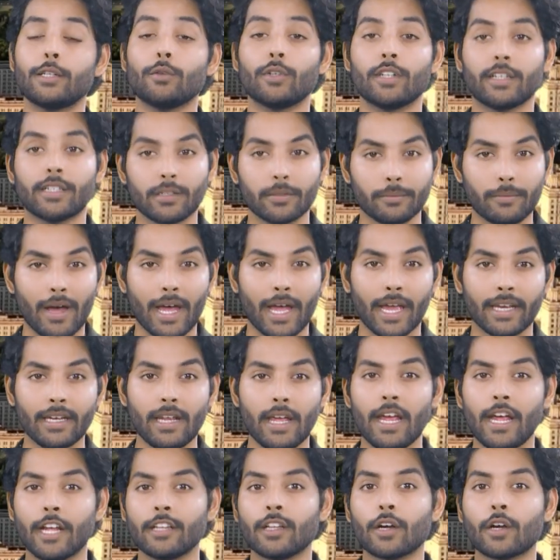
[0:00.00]
to determine
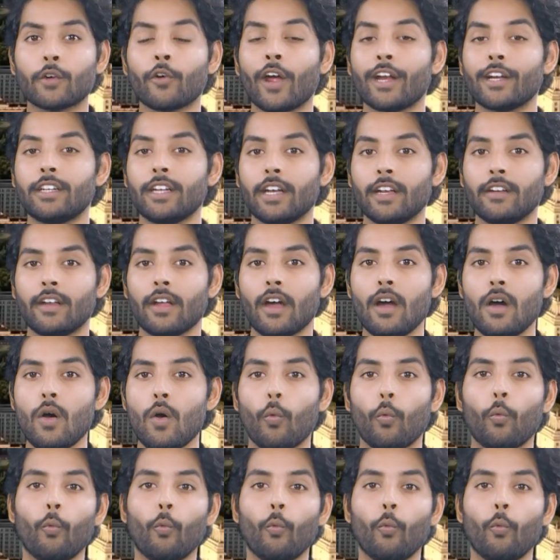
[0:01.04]
the criteria,